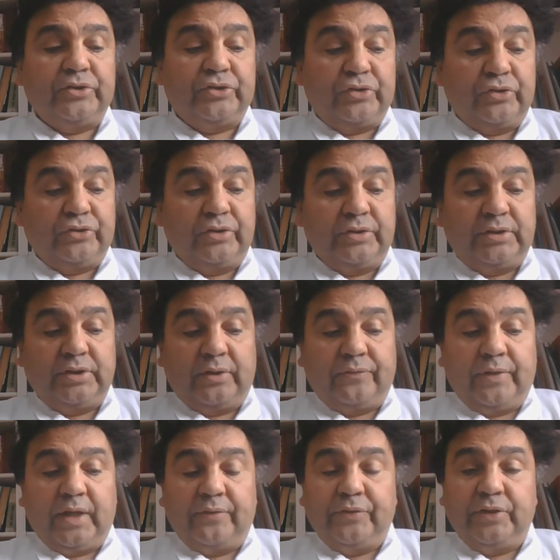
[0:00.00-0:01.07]
certainty of
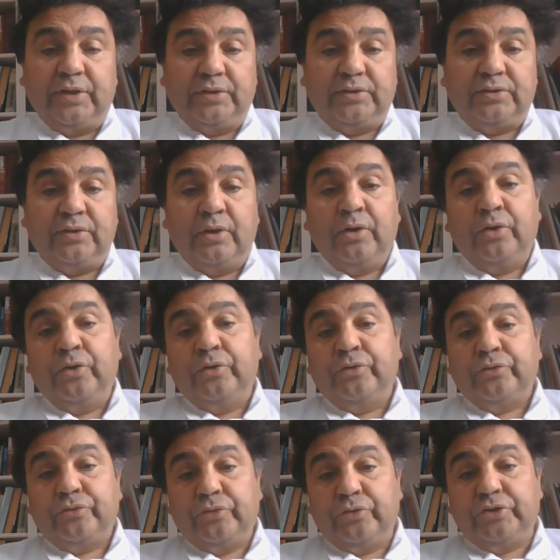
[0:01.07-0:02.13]
evidence
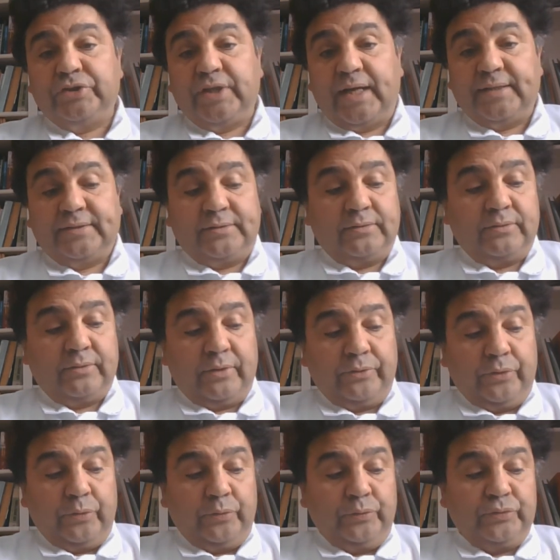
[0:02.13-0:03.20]
suggests the
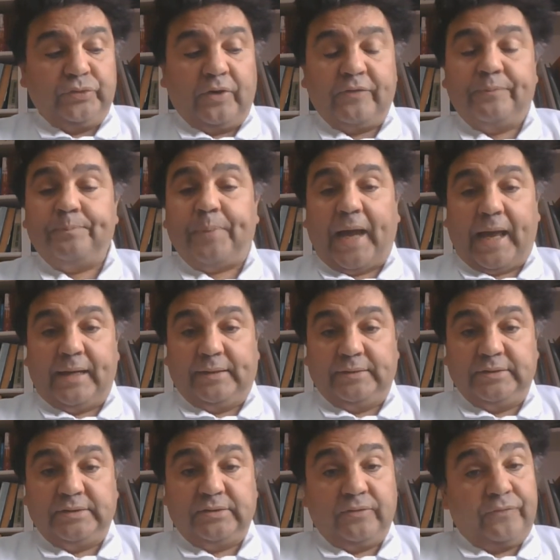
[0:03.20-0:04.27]
use of
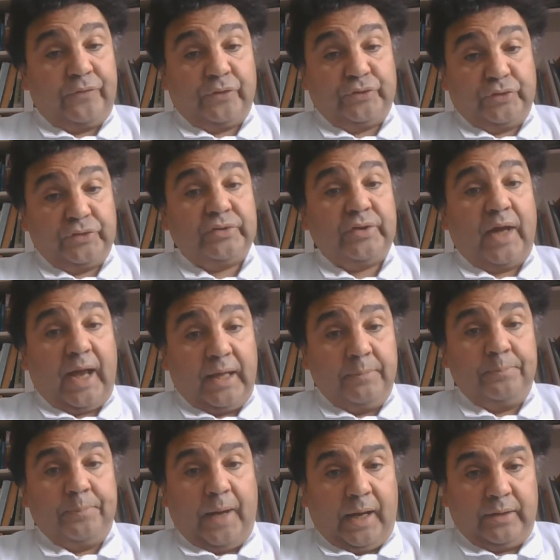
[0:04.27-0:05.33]
balanced versus
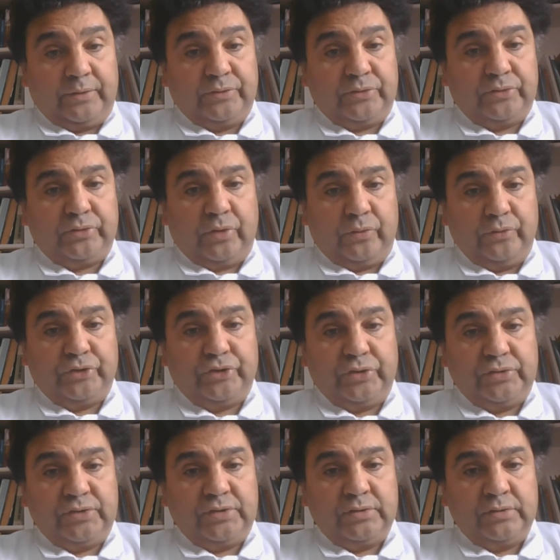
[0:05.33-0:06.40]
unbalanced
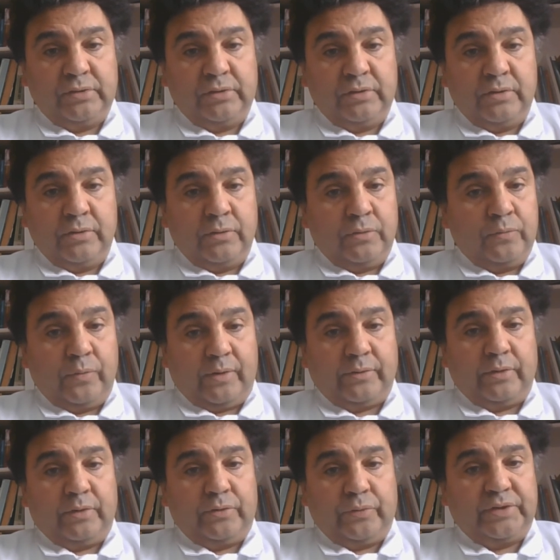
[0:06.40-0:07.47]
solutions,
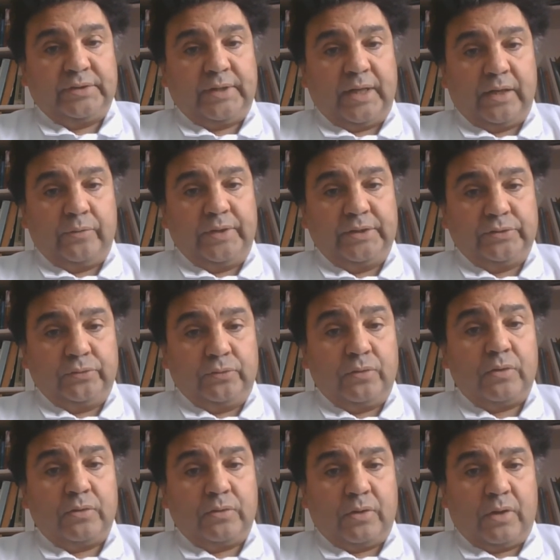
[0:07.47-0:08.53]
whether crystalloids
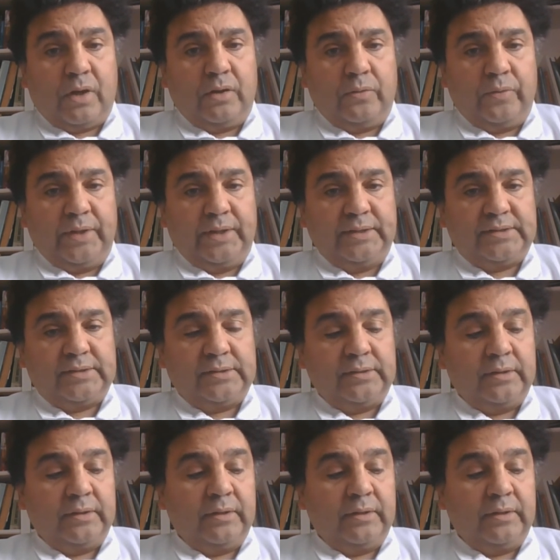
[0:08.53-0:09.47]
or colloids,